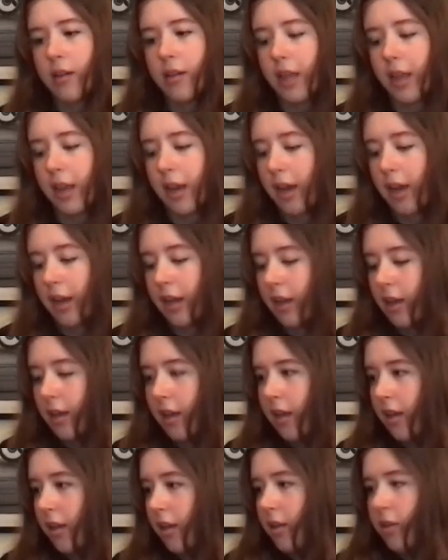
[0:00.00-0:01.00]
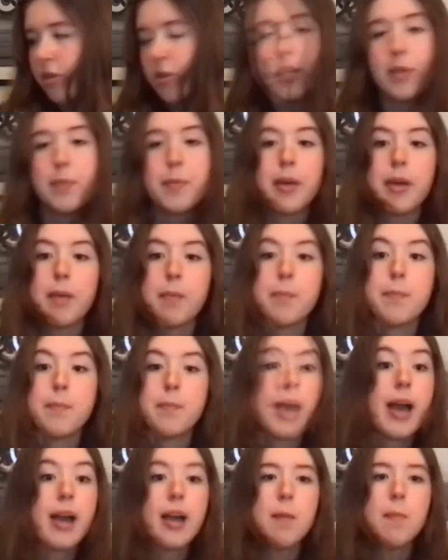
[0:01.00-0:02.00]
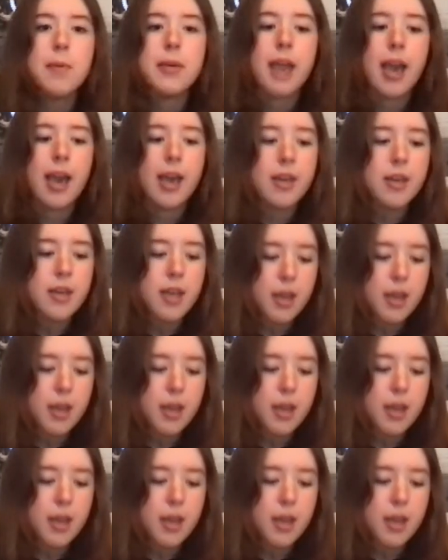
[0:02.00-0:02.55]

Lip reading: and then I tried to pick it back up again.